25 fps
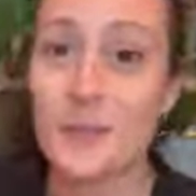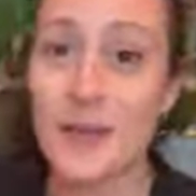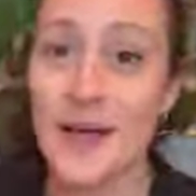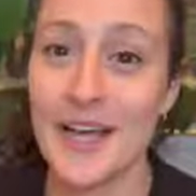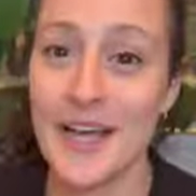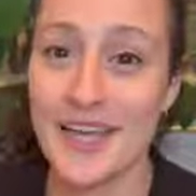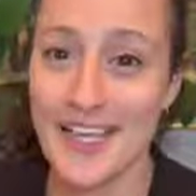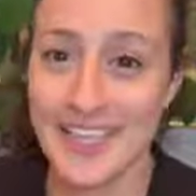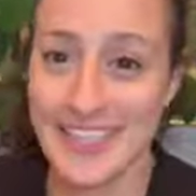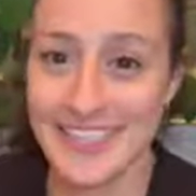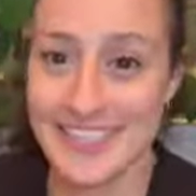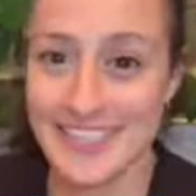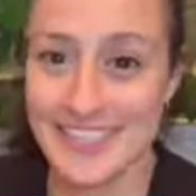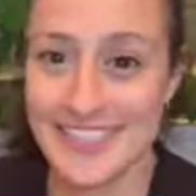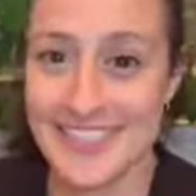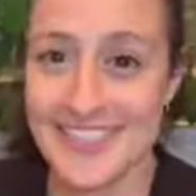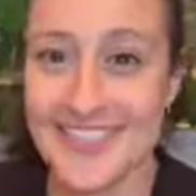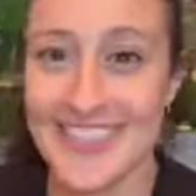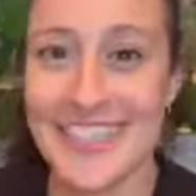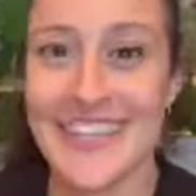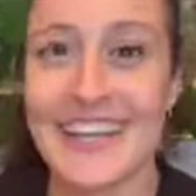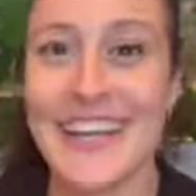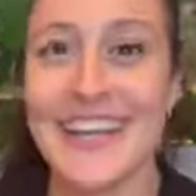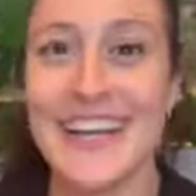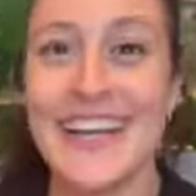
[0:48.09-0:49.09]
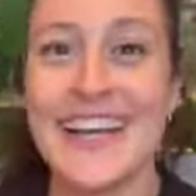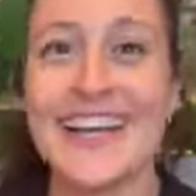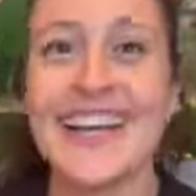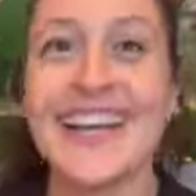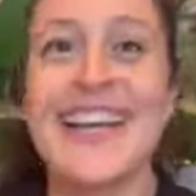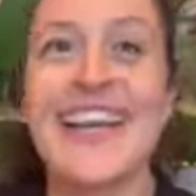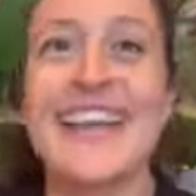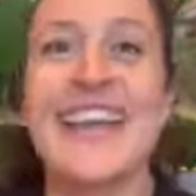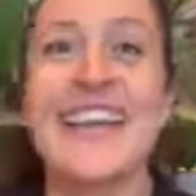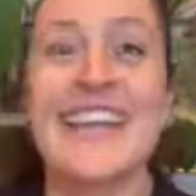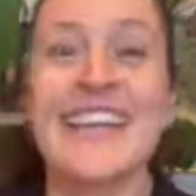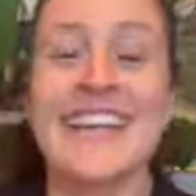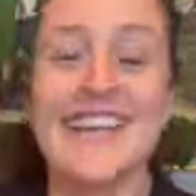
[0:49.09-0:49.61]
But
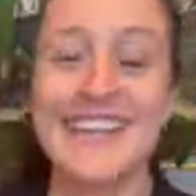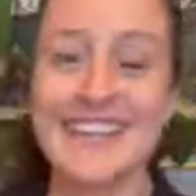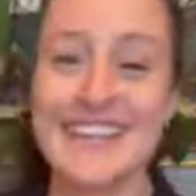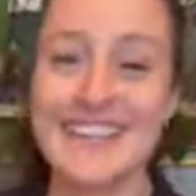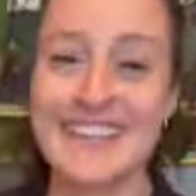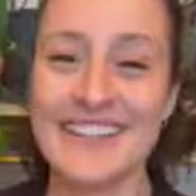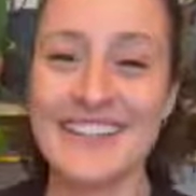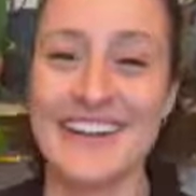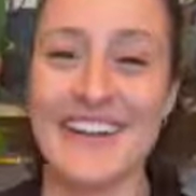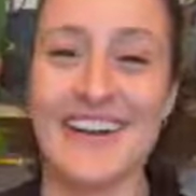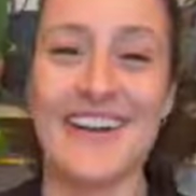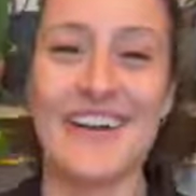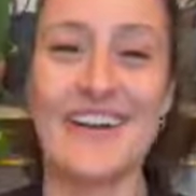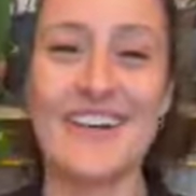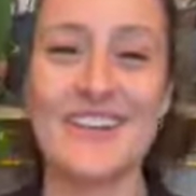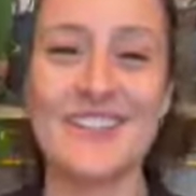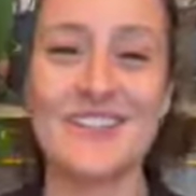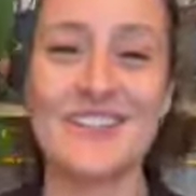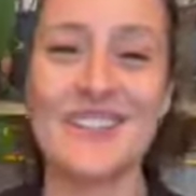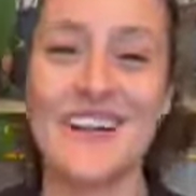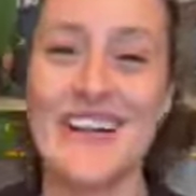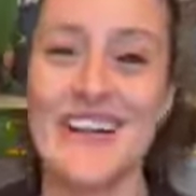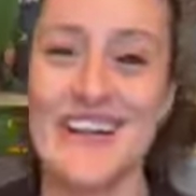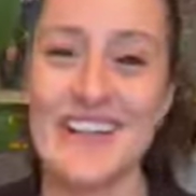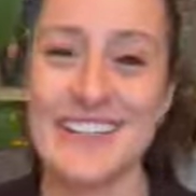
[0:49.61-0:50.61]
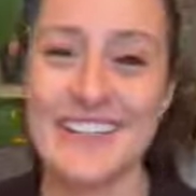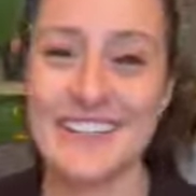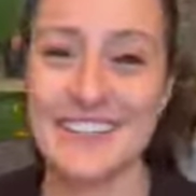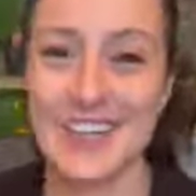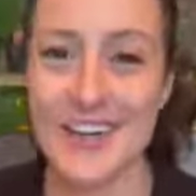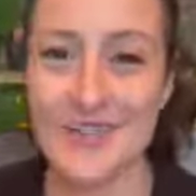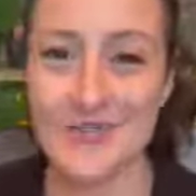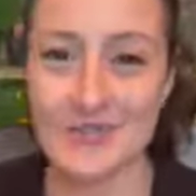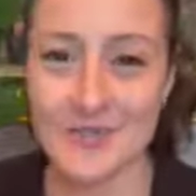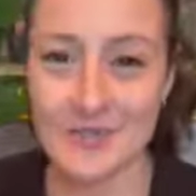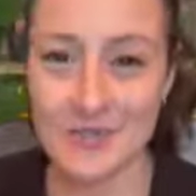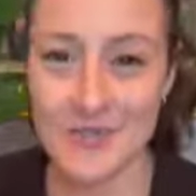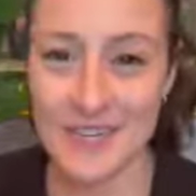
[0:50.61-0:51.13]
here are my
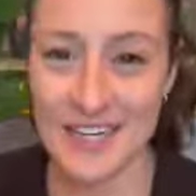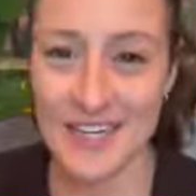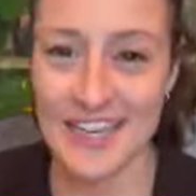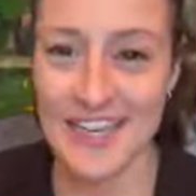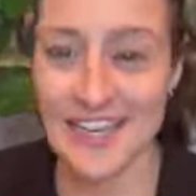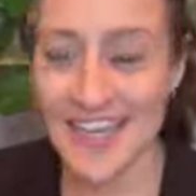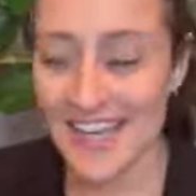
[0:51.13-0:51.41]
top 4.